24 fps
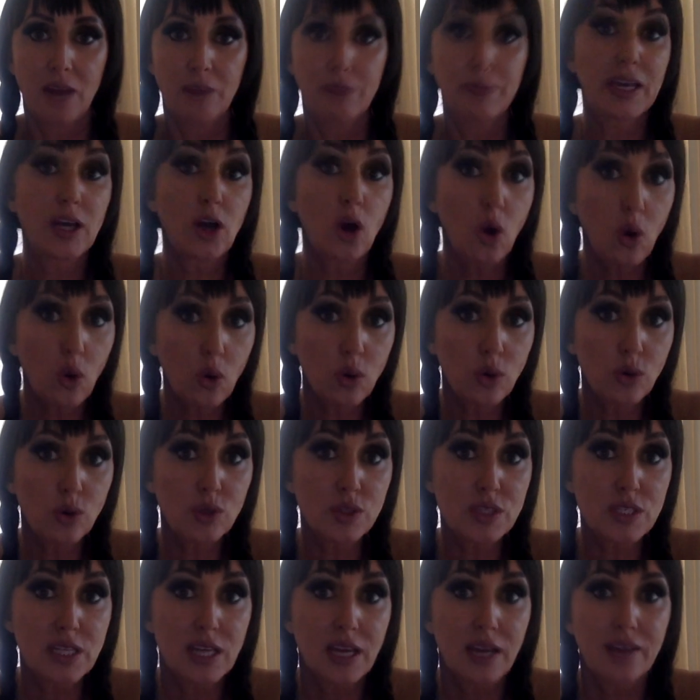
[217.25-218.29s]

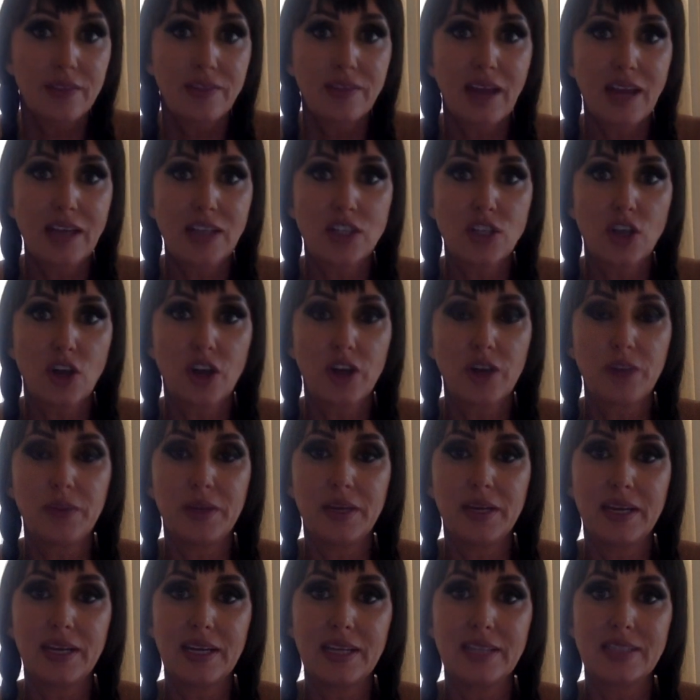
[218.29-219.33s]
because that
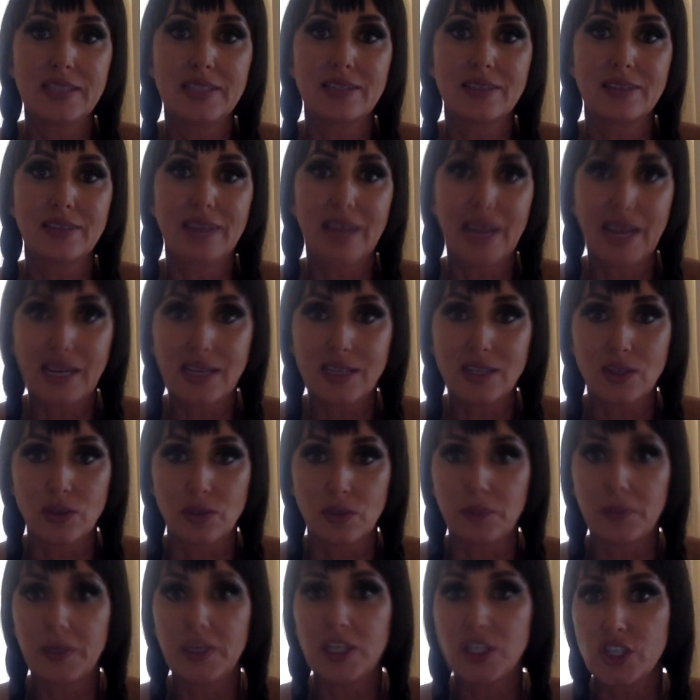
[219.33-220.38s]
document is linked, or
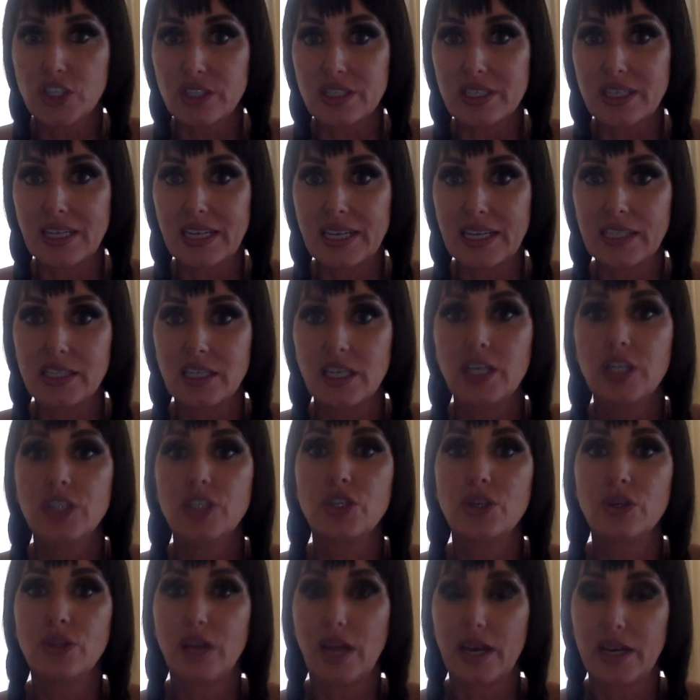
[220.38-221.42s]
the picture is linked
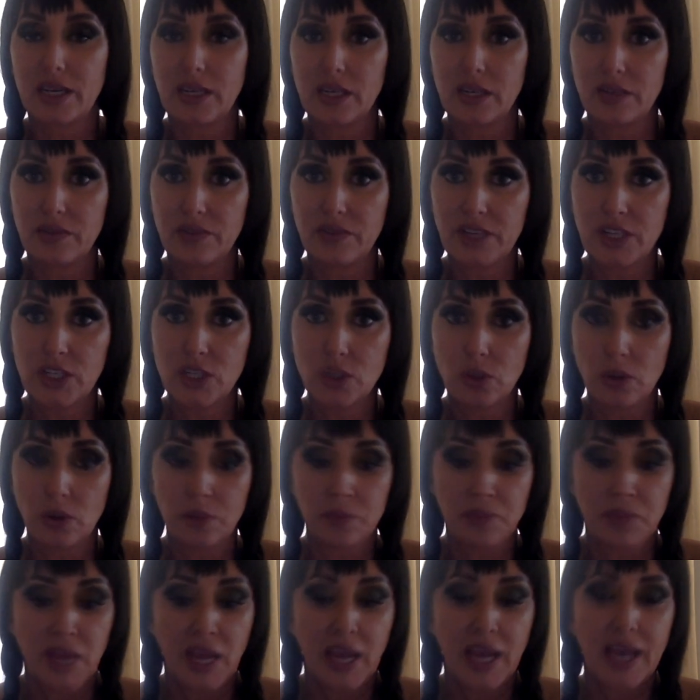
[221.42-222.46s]
to that
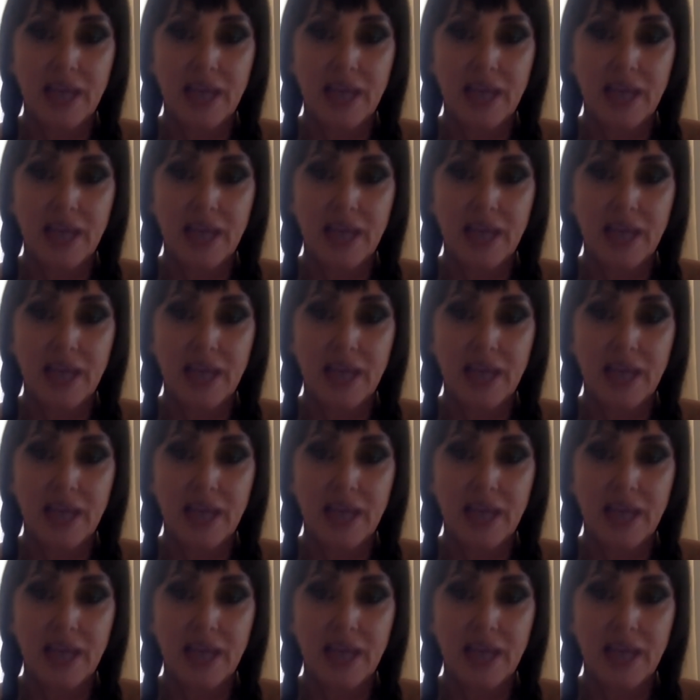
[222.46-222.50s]
individual.